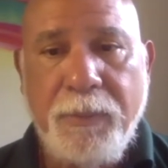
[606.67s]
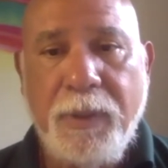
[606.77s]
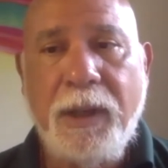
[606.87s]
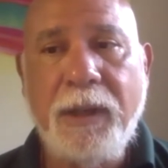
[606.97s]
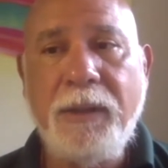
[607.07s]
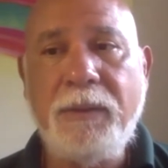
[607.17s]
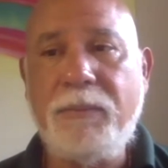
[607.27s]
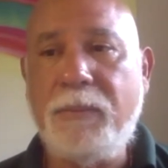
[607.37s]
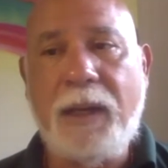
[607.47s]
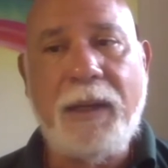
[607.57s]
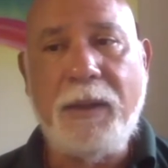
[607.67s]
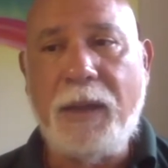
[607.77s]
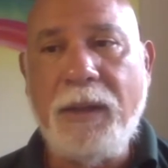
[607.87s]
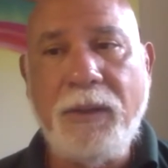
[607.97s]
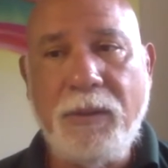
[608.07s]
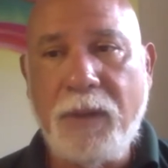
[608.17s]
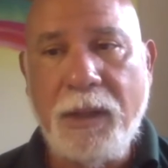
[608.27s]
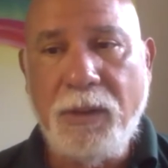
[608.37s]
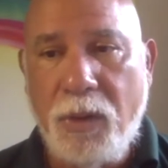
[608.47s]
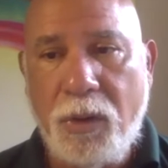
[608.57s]
I
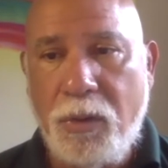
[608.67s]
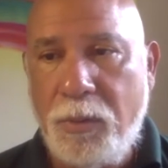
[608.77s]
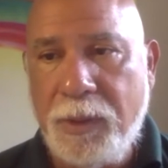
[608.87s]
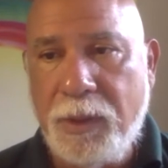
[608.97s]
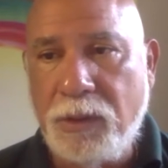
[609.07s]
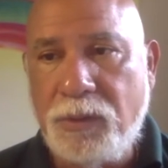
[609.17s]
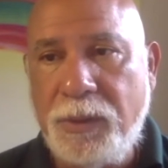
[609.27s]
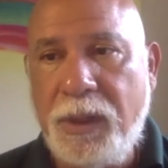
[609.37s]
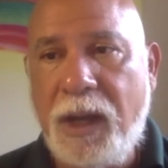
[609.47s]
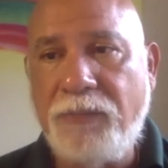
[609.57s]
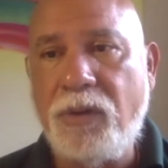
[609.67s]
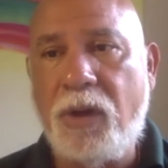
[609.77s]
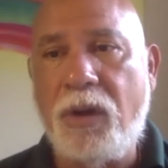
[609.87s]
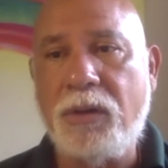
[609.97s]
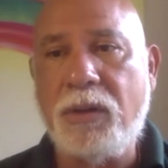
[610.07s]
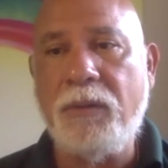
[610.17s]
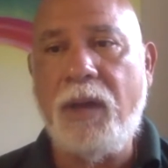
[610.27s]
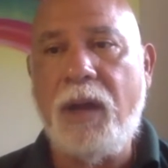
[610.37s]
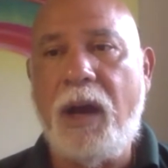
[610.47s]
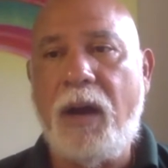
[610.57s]
know, because we have talked
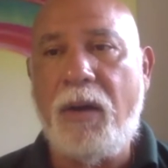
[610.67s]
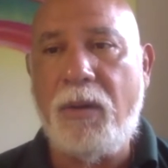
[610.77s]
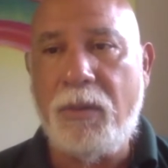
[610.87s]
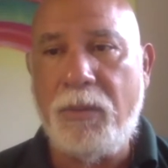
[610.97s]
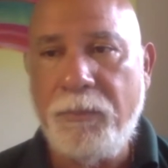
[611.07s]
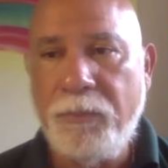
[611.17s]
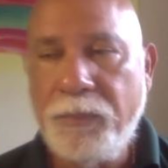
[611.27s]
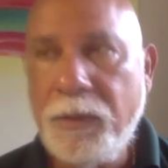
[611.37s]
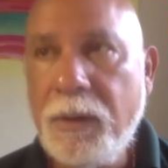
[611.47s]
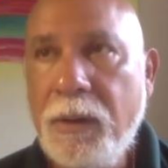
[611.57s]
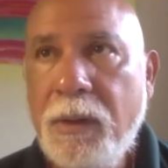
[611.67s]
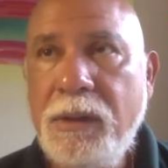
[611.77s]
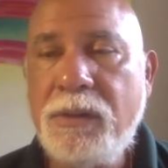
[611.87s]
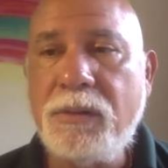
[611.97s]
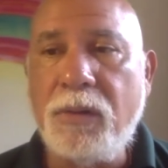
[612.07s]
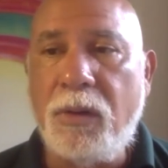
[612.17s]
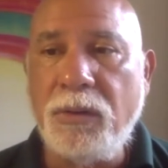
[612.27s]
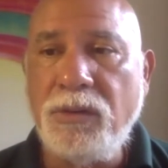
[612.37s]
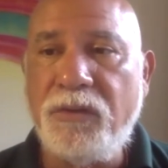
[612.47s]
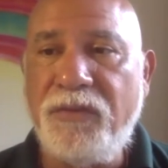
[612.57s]
how
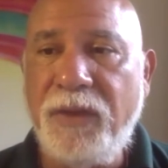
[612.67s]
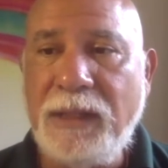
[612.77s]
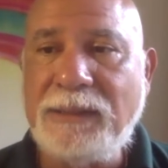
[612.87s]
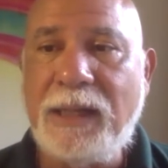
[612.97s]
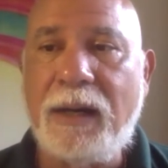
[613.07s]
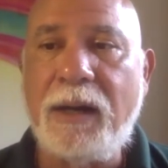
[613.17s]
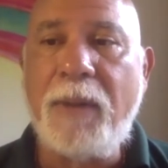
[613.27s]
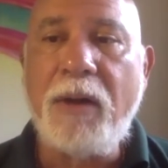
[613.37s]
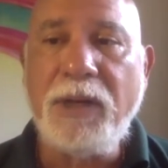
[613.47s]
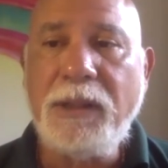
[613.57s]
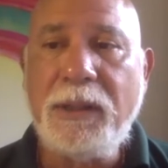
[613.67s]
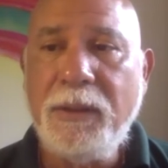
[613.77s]
strong your feelings are about it.